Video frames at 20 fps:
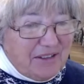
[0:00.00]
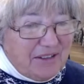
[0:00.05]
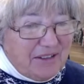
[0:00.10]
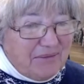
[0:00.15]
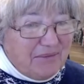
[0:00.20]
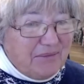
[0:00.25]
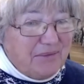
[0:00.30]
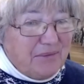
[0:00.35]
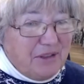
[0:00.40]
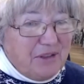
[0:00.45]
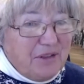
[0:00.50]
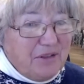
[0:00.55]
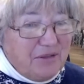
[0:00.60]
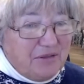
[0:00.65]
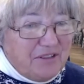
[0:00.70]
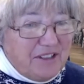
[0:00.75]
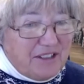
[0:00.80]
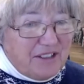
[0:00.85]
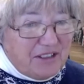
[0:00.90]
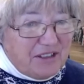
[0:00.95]
and when you
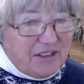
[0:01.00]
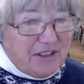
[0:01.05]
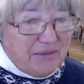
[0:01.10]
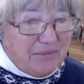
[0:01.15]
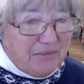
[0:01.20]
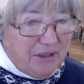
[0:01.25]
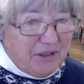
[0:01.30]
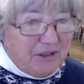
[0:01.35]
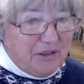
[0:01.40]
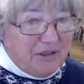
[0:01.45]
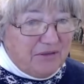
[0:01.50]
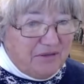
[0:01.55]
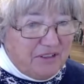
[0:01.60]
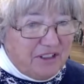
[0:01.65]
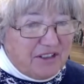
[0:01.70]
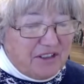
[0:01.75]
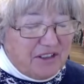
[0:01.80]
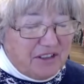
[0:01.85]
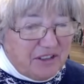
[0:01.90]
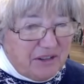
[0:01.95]
fix something, you
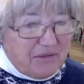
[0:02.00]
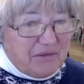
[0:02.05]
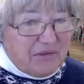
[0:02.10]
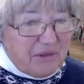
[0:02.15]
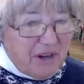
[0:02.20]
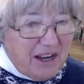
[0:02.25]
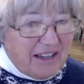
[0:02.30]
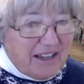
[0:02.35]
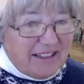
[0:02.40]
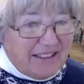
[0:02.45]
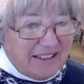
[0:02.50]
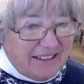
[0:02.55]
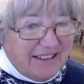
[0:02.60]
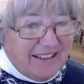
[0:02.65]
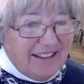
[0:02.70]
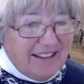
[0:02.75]
fixed it right.